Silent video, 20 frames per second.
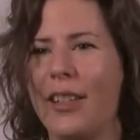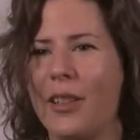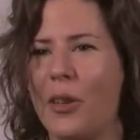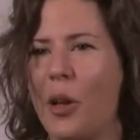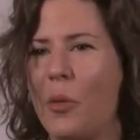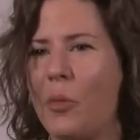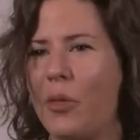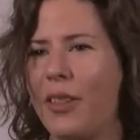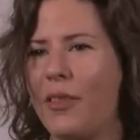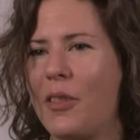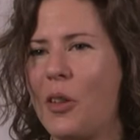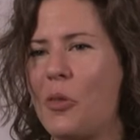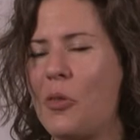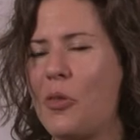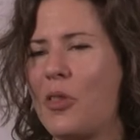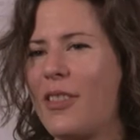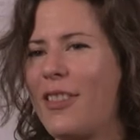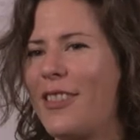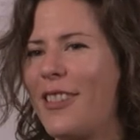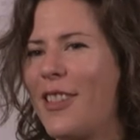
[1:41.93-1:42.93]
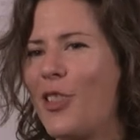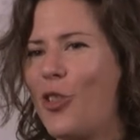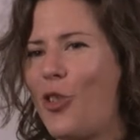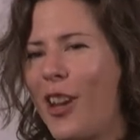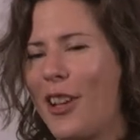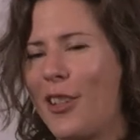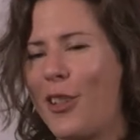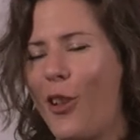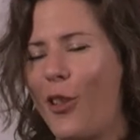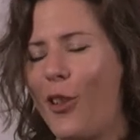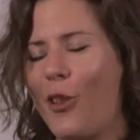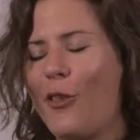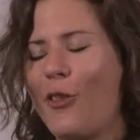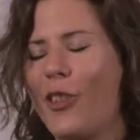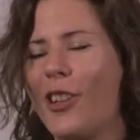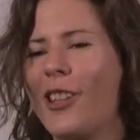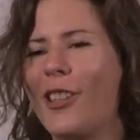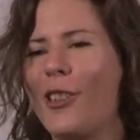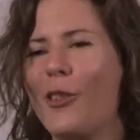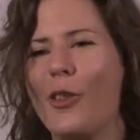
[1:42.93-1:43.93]
so I believe there's strikes all
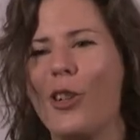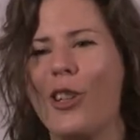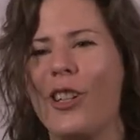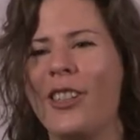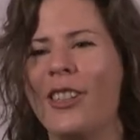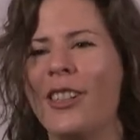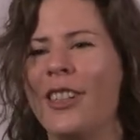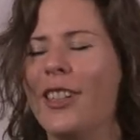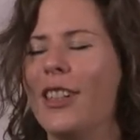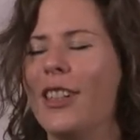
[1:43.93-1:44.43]
over the world.